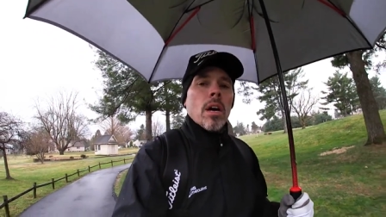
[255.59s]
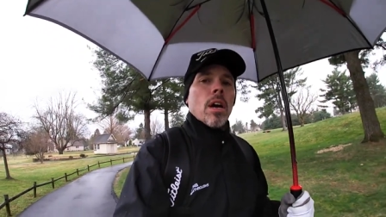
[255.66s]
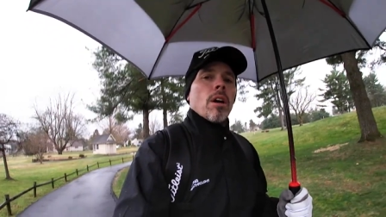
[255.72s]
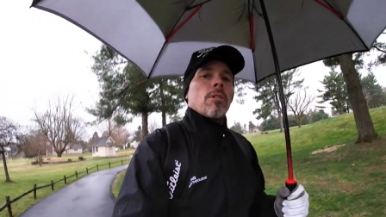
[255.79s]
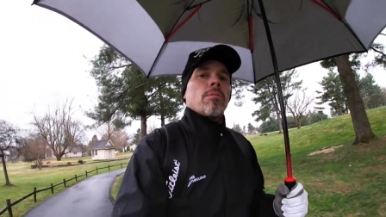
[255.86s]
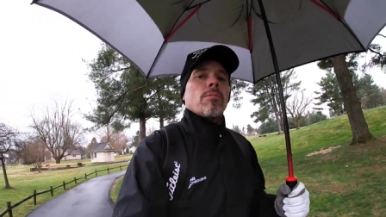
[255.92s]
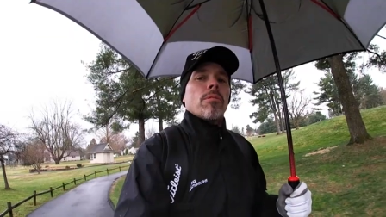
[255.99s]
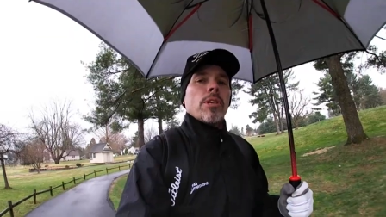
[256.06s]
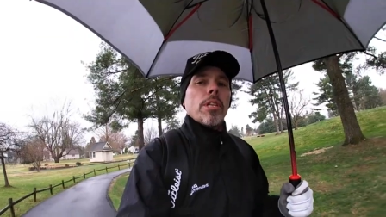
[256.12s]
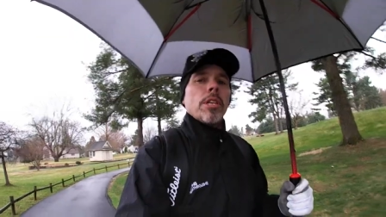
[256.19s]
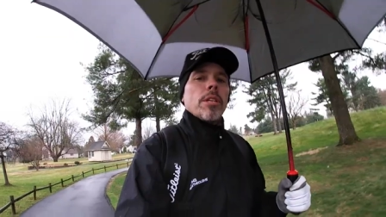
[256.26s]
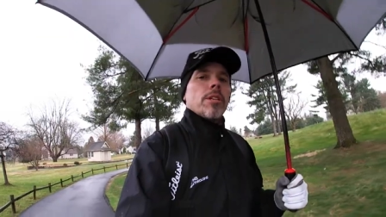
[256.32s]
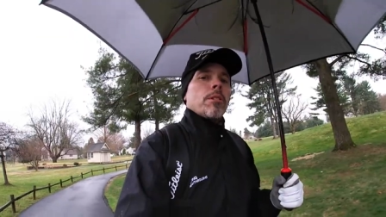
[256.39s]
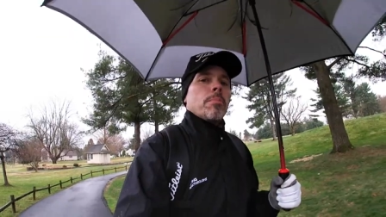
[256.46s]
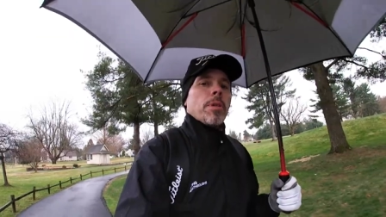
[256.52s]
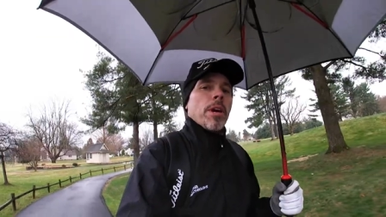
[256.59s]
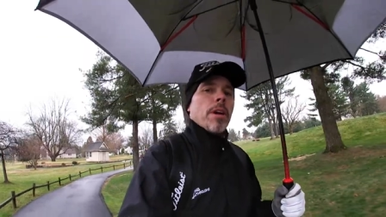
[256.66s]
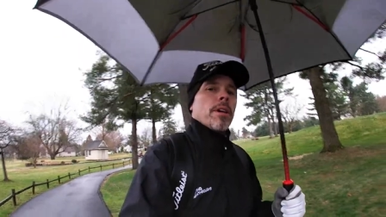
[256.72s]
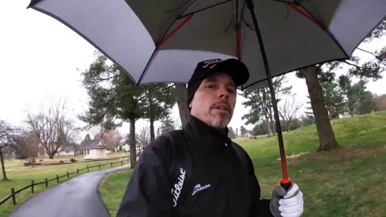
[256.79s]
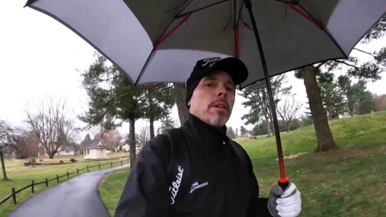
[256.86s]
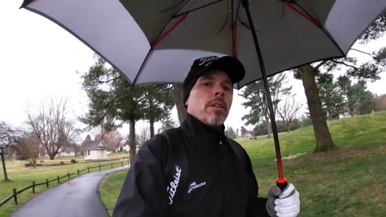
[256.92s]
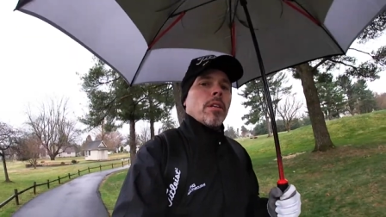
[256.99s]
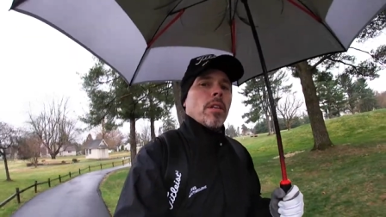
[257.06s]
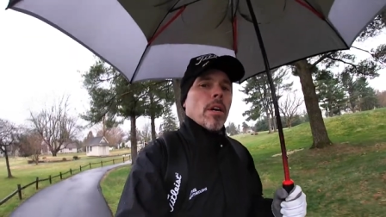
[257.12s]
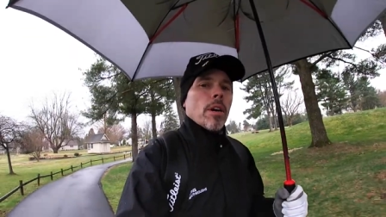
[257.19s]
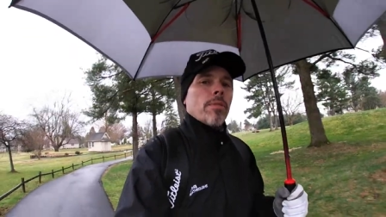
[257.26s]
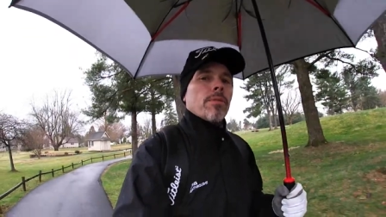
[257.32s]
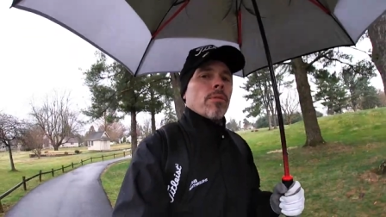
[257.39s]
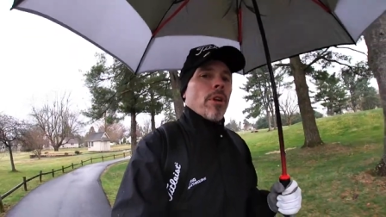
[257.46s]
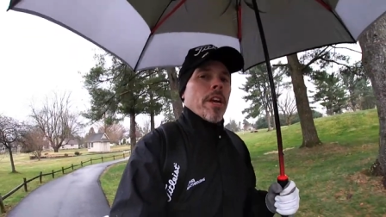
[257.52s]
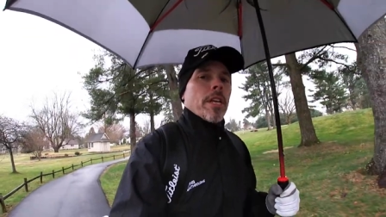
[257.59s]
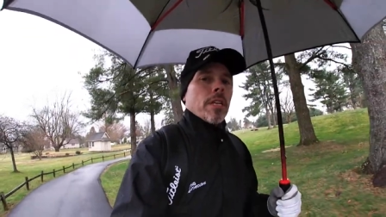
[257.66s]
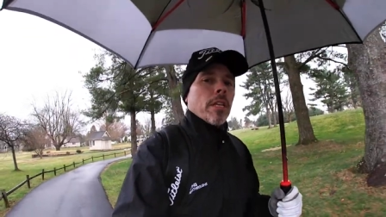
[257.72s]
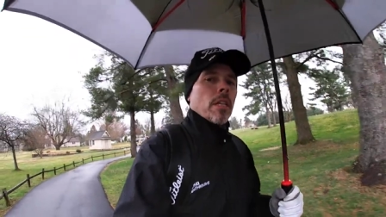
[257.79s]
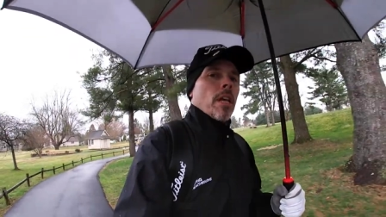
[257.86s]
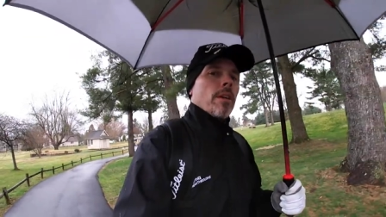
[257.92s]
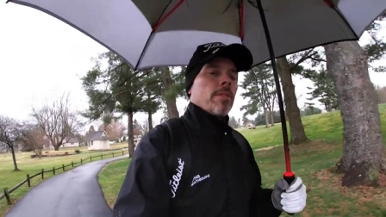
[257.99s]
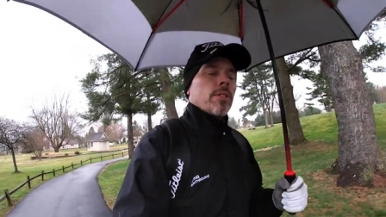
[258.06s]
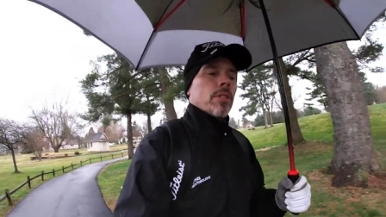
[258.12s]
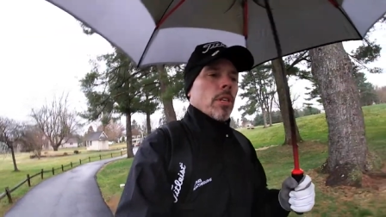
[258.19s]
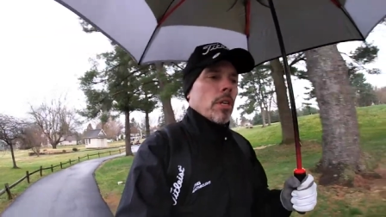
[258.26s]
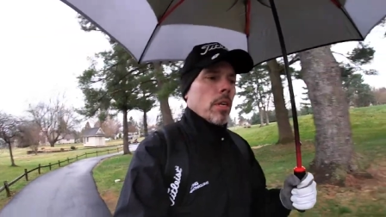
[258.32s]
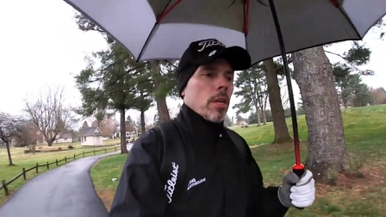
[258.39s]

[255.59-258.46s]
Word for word: are a really good pair of rain gloves.